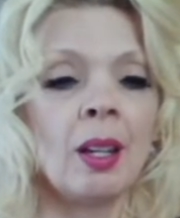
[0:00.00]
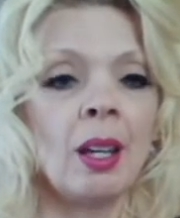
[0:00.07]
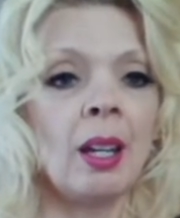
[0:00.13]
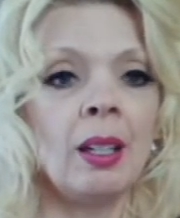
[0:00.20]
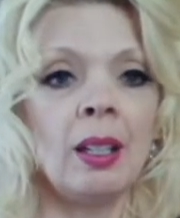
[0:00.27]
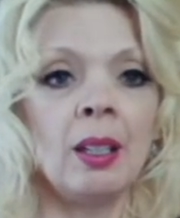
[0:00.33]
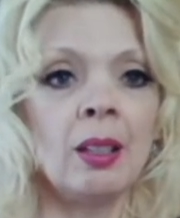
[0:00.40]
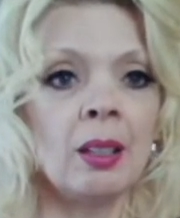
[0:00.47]

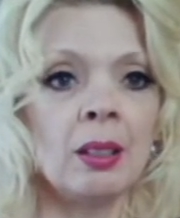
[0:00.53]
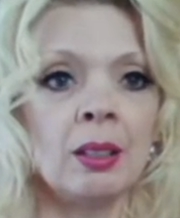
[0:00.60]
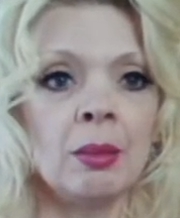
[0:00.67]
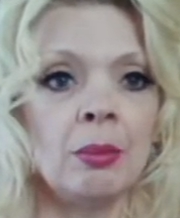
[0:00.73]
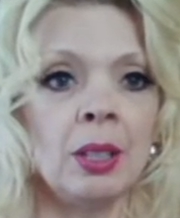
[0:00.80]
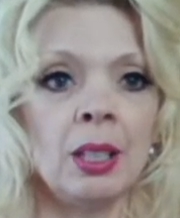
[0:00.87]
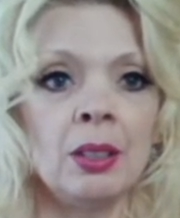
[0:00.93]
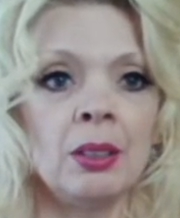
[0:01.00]
any
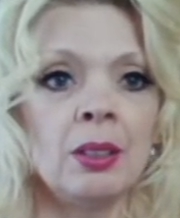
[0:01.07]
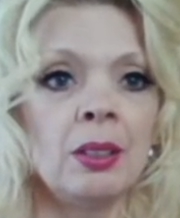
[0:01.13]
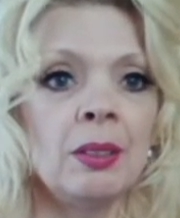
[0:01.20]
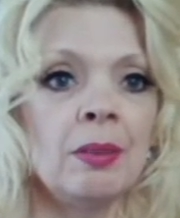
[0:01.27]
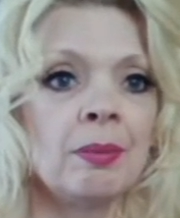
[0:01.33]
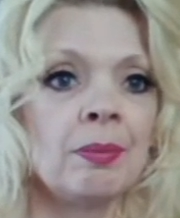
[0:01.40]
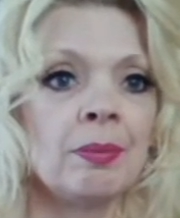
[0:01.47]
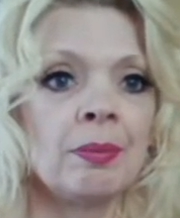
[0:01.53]
condemnation,
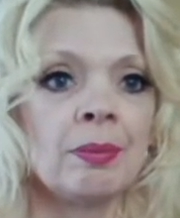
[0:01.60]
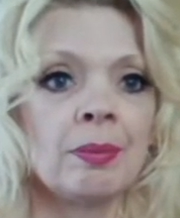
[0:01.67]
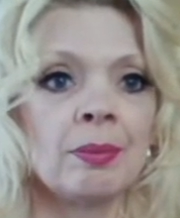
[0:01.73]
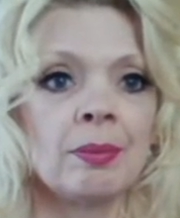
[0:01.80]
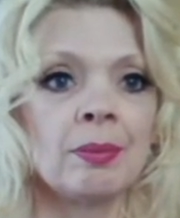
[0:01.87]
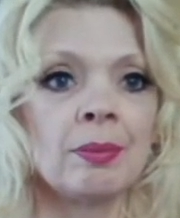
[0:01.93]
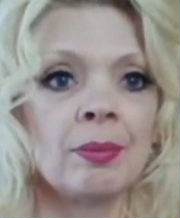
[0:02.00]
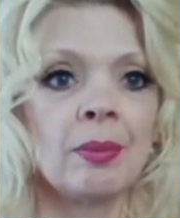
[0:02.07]

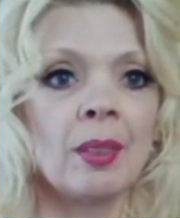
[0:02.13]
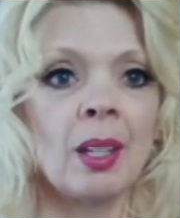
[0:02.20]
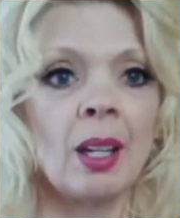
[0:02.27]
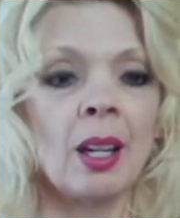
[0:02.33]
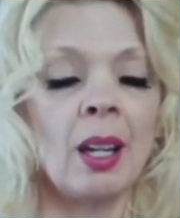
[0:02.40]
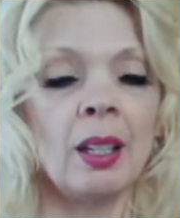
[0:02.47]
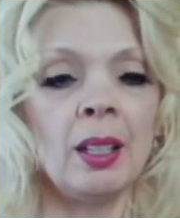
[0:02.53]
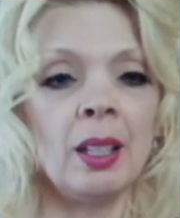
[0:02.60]

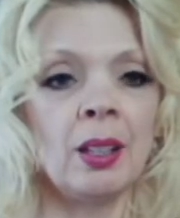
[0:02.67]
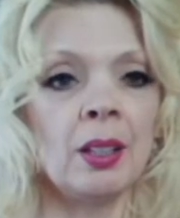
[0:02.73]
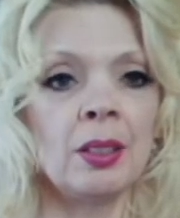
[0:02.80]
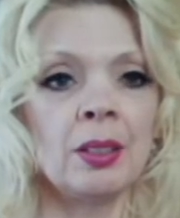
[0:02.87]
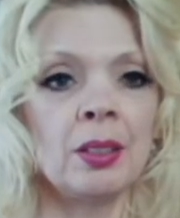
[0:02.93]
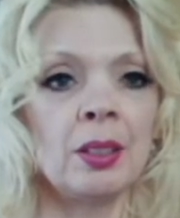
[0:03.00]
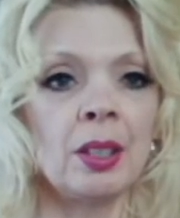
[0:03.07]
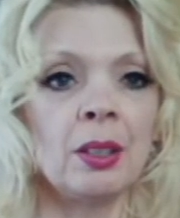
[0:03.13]
any
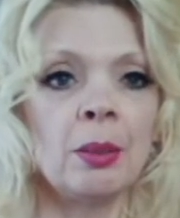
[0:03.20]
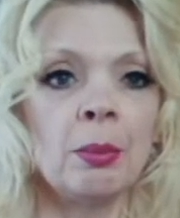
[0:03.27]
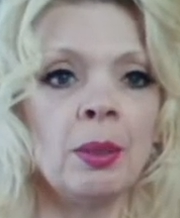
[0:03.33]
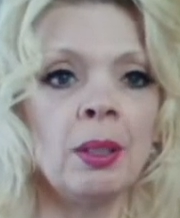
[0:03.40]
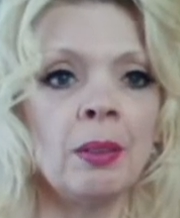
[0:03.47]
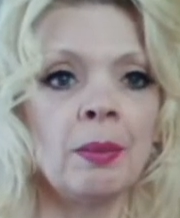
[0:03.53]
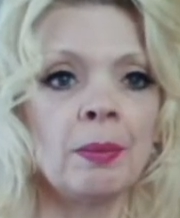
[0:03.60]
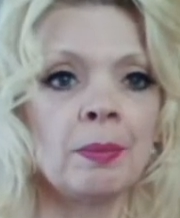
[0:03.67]
harsh
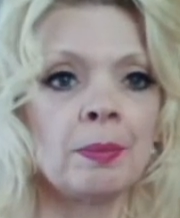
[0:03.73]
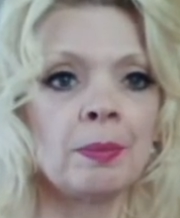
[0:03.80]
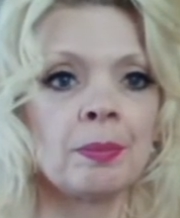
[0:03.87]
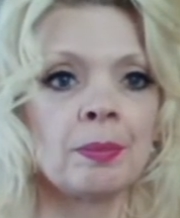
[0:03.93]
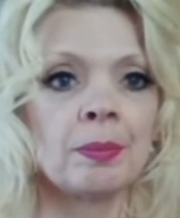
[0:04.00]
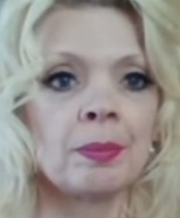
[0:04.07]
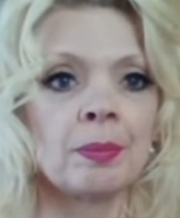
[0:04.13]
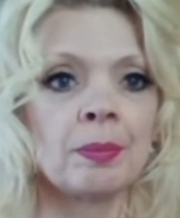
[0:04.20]
judgment.
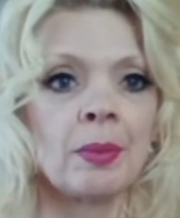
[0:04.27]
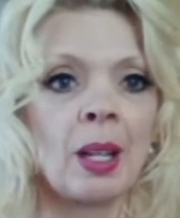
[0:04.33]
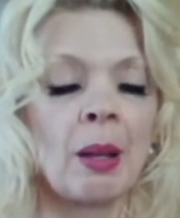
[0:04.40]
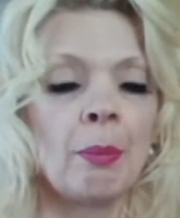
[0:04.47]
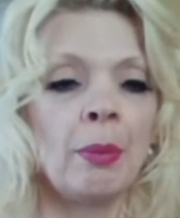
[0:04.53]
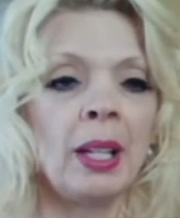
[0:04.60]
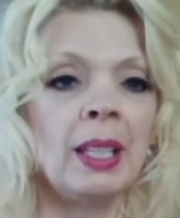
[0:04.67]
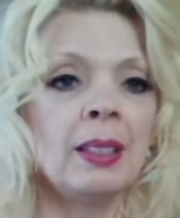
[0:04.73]

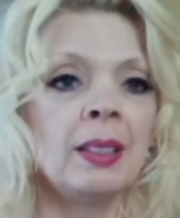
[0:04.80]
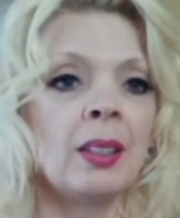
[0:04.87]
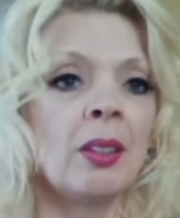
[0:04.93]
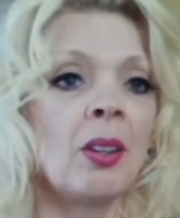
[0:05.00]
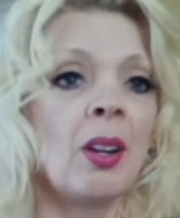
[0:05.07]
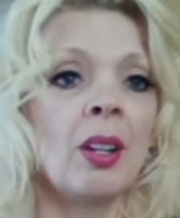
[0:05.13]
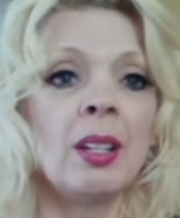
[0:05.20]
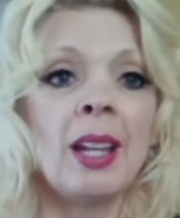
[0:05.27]
Place it
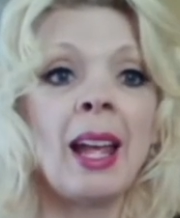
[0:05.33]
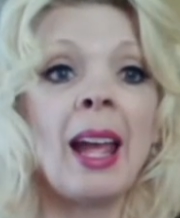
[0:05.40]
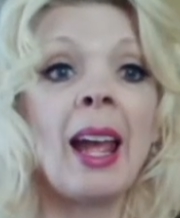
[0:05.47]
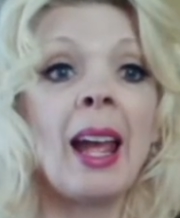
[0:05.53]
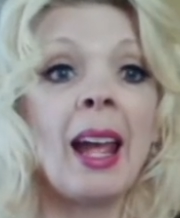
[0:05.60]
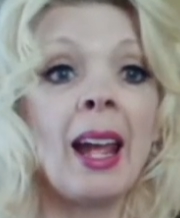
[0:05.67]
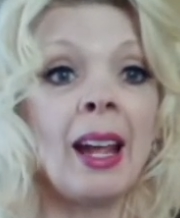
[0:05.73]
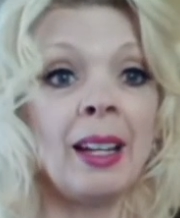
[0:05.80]
on
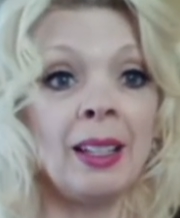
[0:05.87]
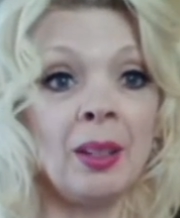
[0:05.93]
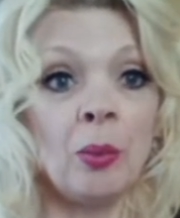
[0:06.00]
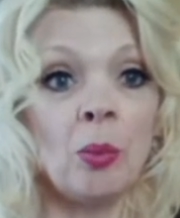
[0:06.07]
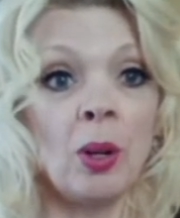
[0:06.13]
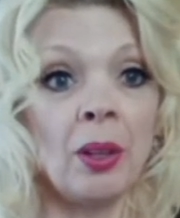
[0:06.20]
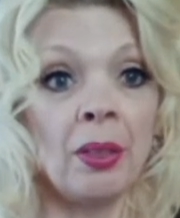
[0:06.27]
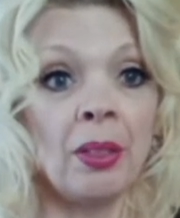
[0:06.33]
any
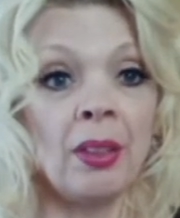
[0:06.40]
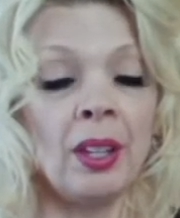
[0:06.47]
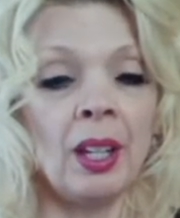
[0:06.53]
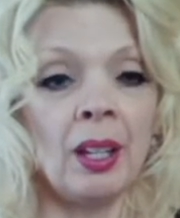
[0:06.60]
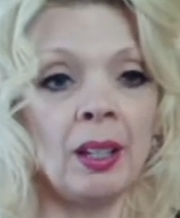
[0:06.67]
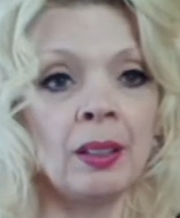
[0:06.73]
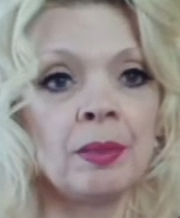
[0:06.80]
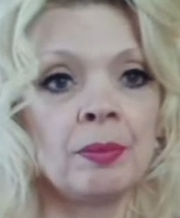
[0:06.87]
one
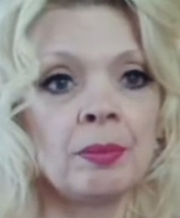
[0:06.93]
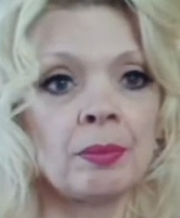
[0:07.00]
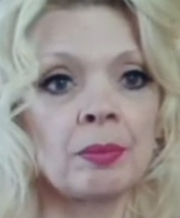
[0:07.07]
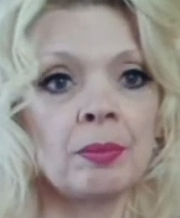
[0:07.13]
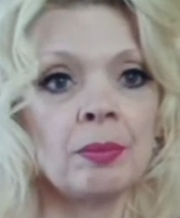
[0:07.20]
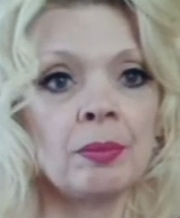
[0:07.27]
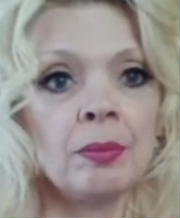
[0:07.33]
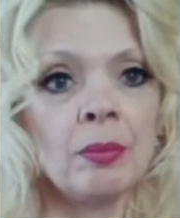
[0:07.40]
thing.
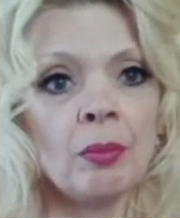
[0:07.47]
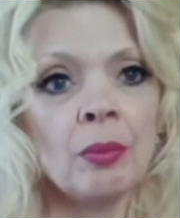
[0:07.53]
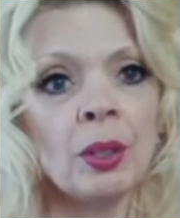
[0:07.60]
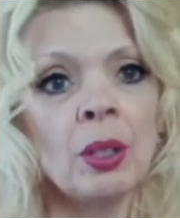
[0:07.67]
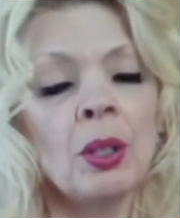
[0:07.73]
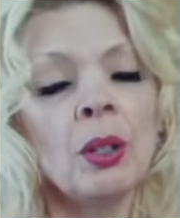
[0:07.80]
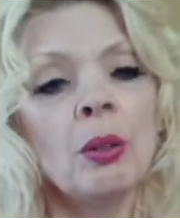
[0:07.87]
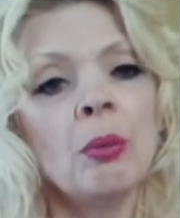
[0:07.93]

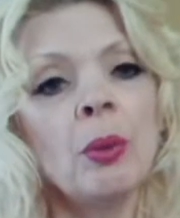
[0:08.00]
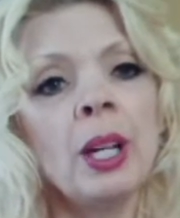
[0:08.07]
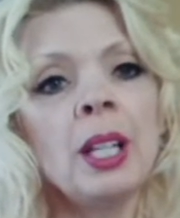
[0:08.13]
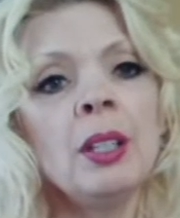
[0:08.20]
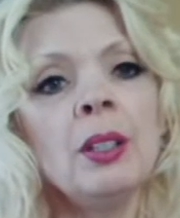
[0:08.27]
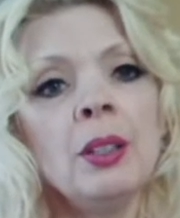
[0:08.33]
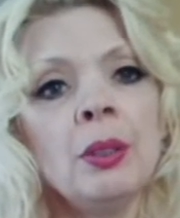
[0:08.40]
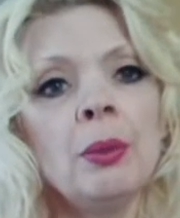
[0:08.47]

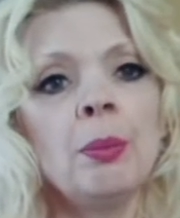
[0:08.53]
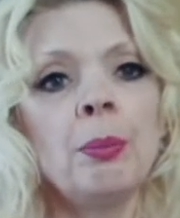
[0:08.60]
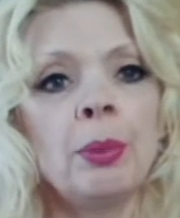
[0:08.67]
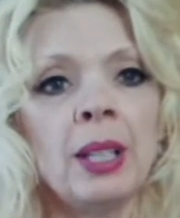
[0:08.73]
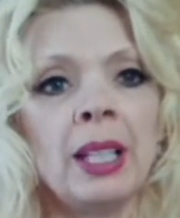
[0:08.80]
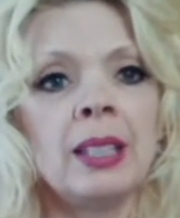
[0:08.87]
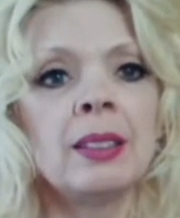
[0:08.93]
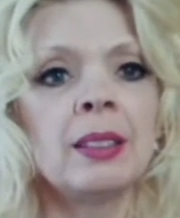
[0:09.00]
When you
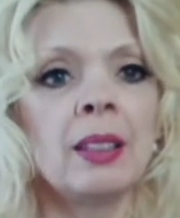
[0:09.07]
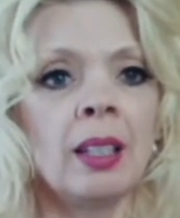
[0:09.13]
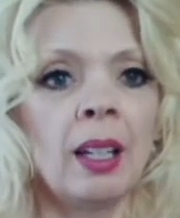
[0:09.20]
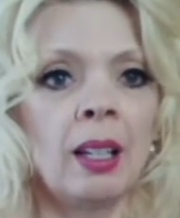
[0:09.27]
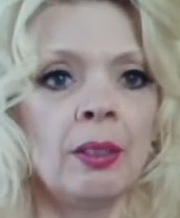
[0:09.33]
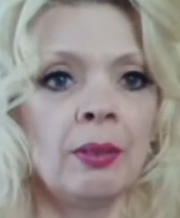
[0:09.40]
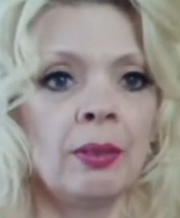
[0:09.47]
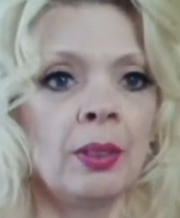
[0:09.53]
place
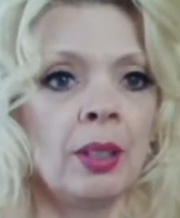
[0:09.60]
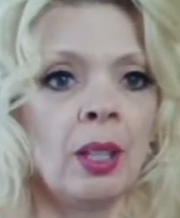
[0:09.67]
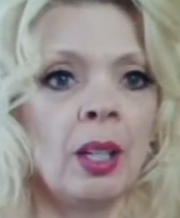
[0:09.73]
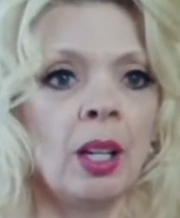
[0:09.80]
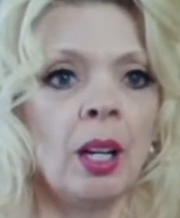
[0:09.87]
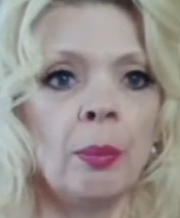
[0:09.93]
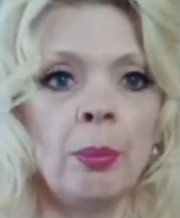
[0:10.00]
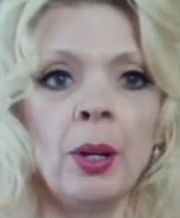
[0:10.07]
love
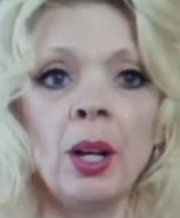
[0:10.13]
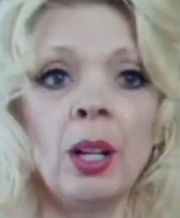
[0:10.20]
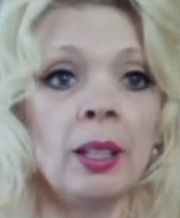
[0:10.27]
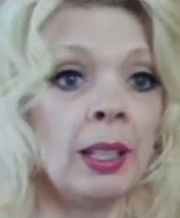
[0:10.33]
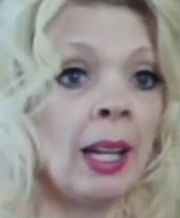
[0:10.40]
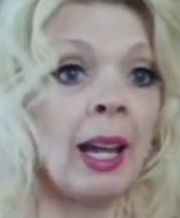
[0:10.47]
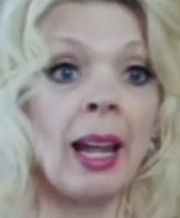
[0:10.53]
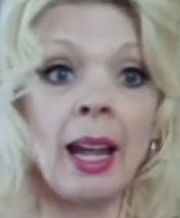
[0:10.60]

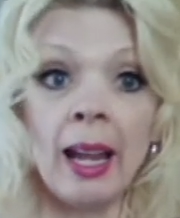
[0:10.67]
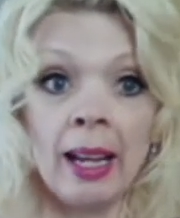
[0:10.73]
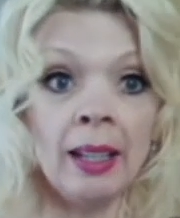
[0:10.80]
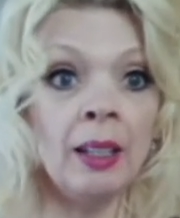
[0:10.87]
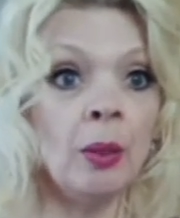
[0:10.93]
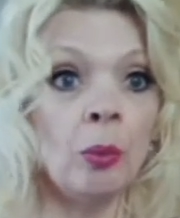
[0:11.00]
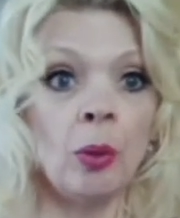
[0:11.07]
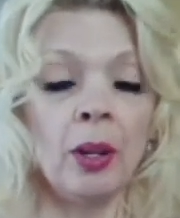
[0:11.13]
upon
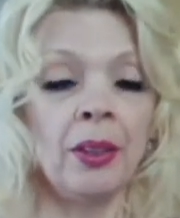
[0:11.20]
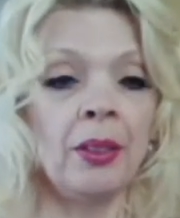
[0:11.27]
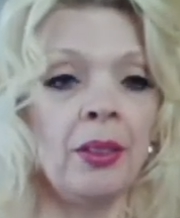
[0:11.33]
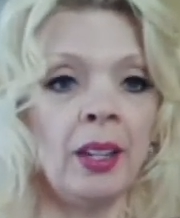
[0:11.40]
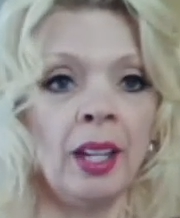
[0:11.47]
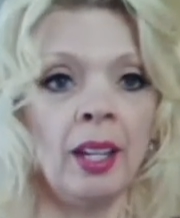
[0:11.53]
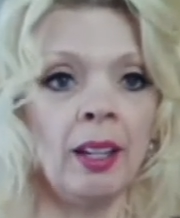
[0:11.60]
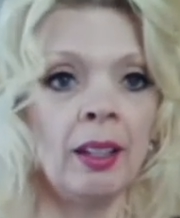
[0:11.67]
any one
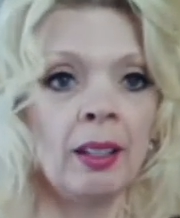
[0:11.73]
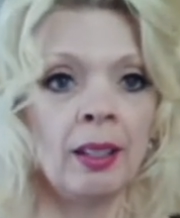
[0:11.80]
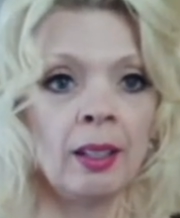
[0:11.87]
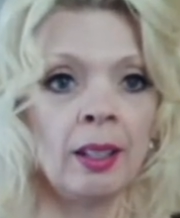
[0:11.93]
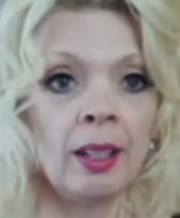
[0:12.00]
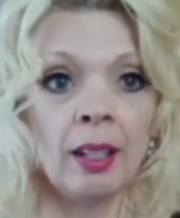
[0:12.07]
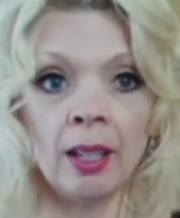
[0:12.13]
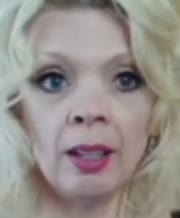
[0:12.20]
thing,
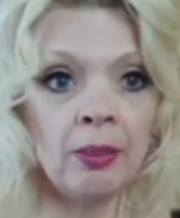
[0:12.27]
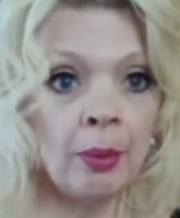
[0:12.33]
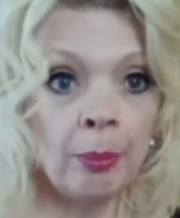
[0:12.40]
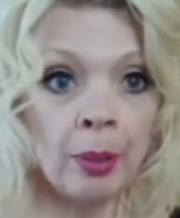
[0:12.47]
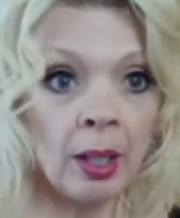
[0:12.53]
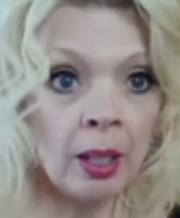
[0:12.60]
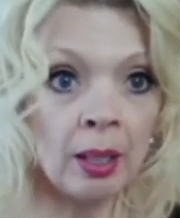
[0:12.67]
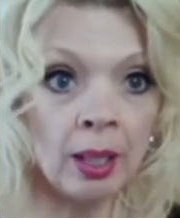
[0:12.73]
love
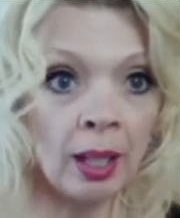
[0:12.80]
upon